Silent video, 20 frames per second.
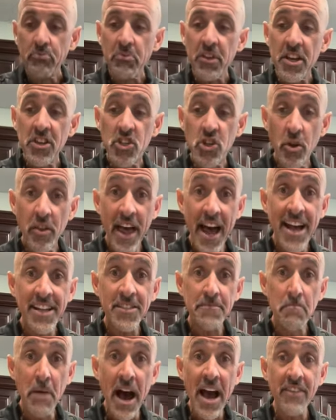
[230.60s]
So that's
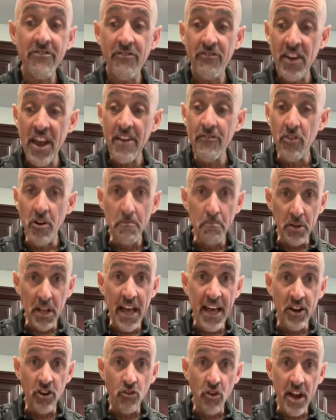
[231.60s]
my favorite
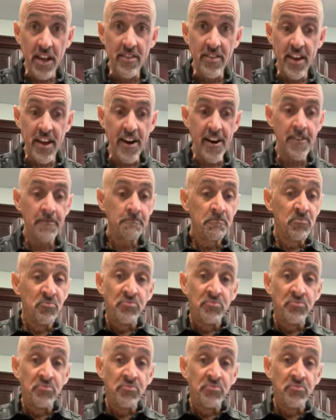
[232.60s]
blend right there.